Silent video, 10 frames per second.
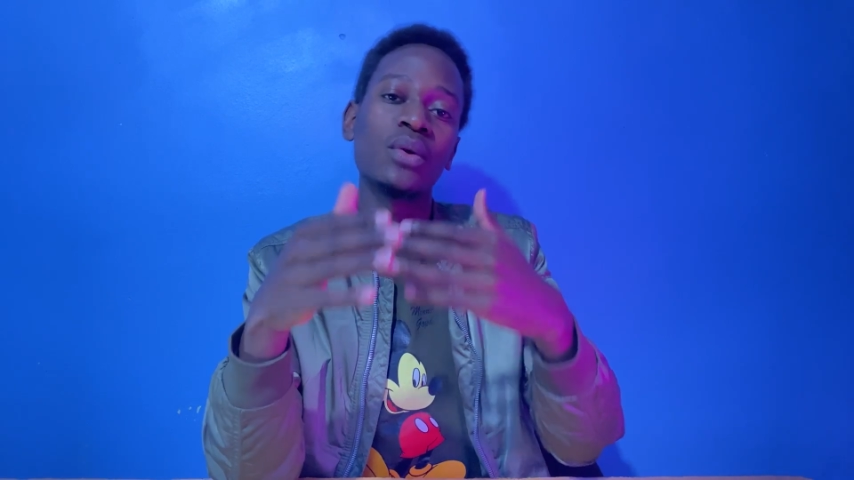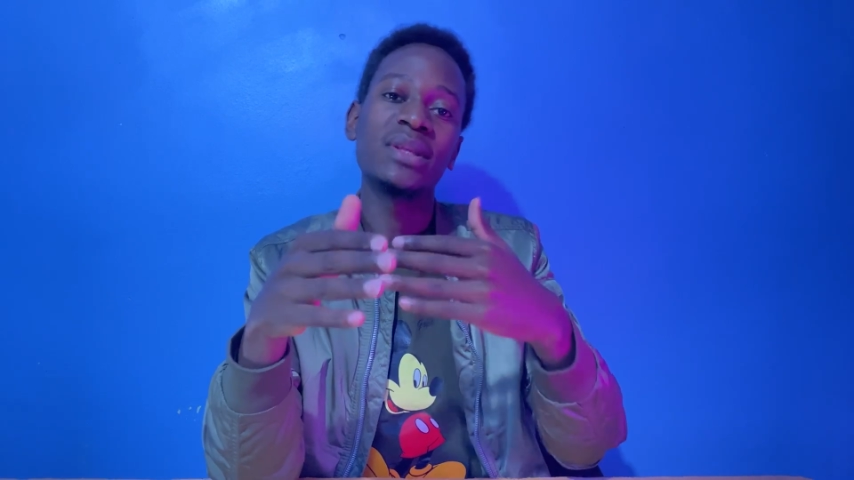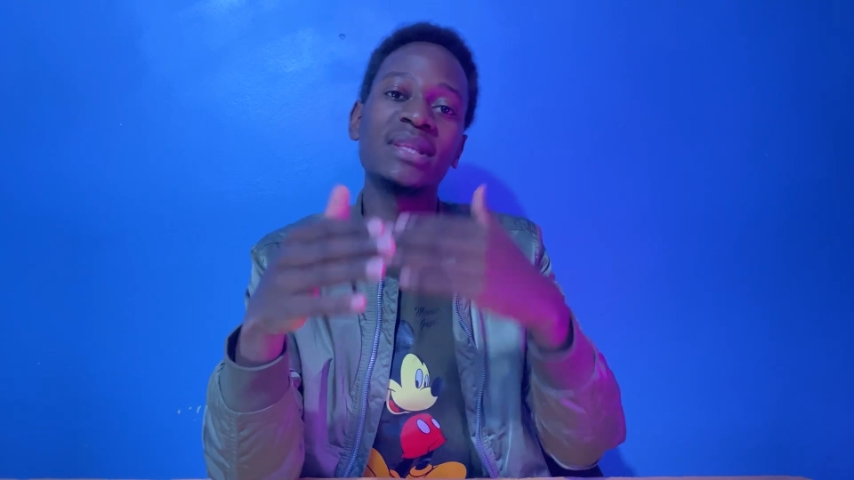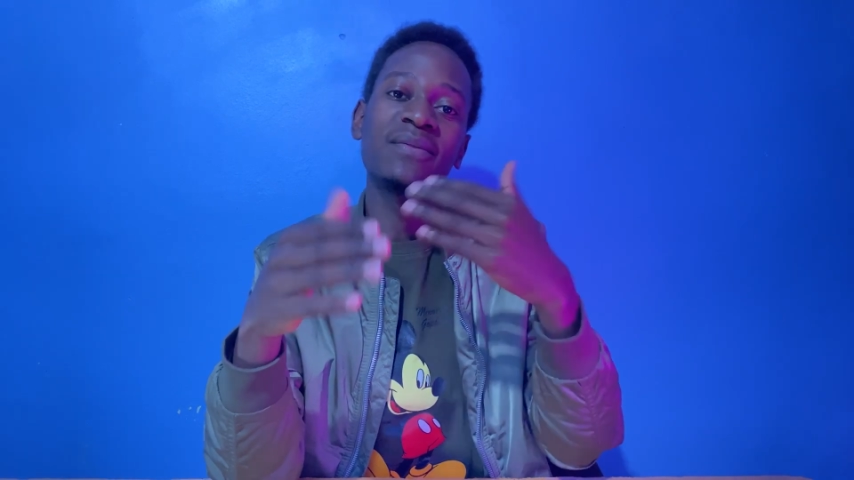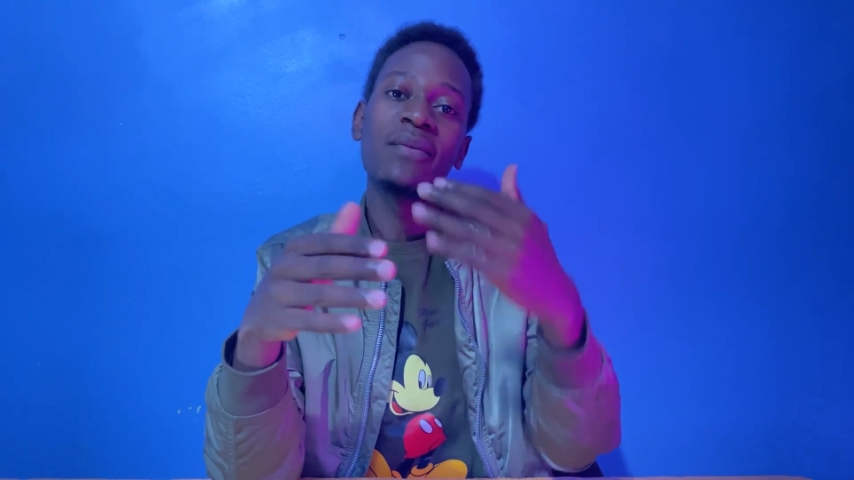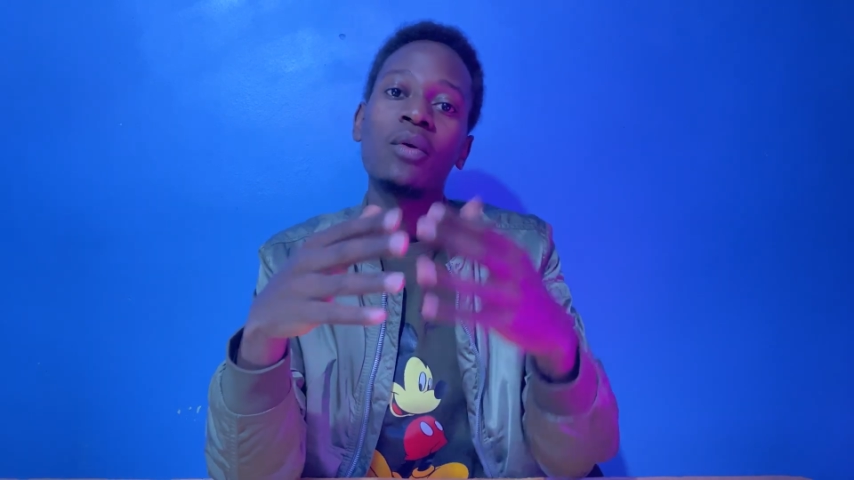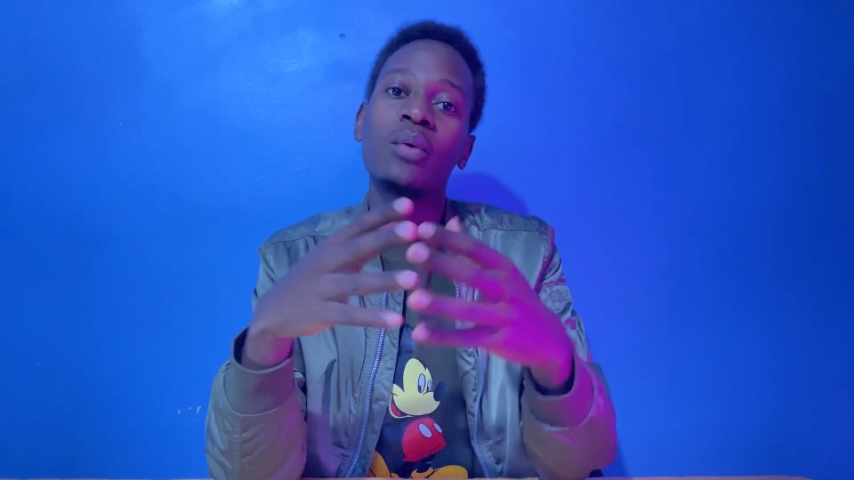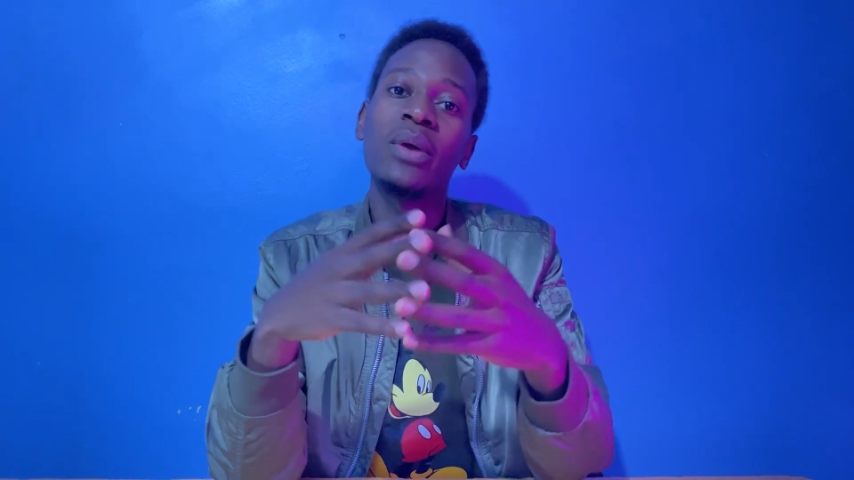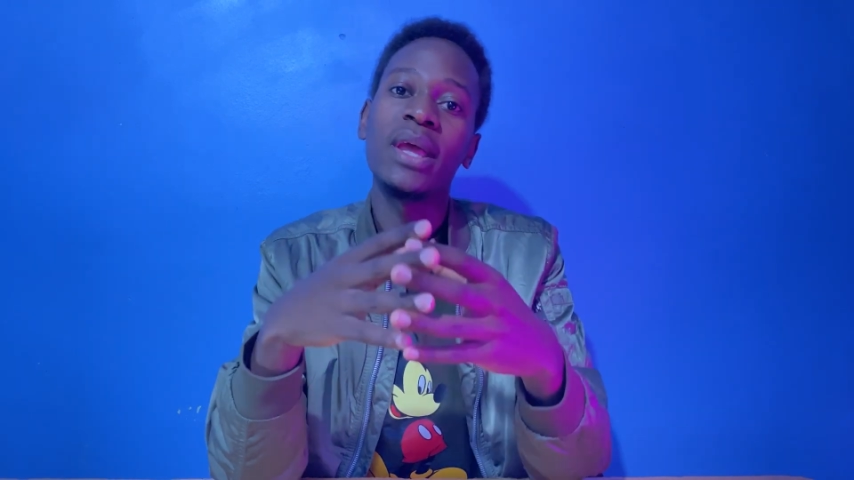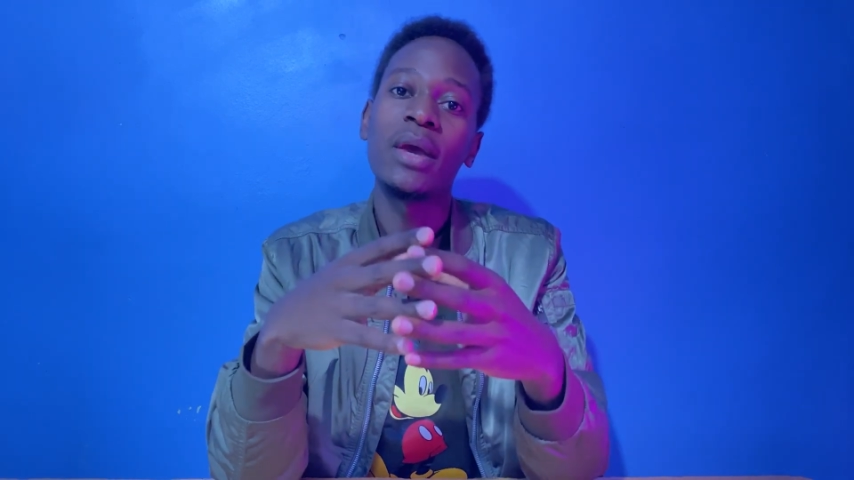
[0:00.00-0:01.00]
though it is
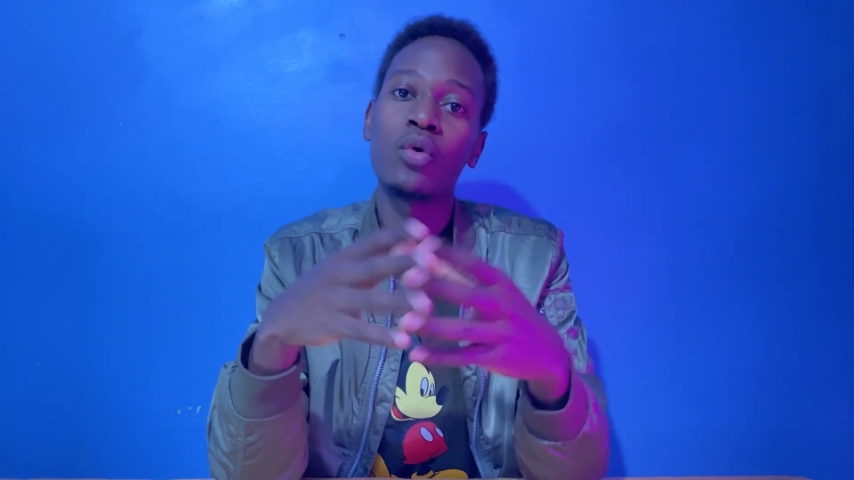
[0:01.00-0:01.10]
following a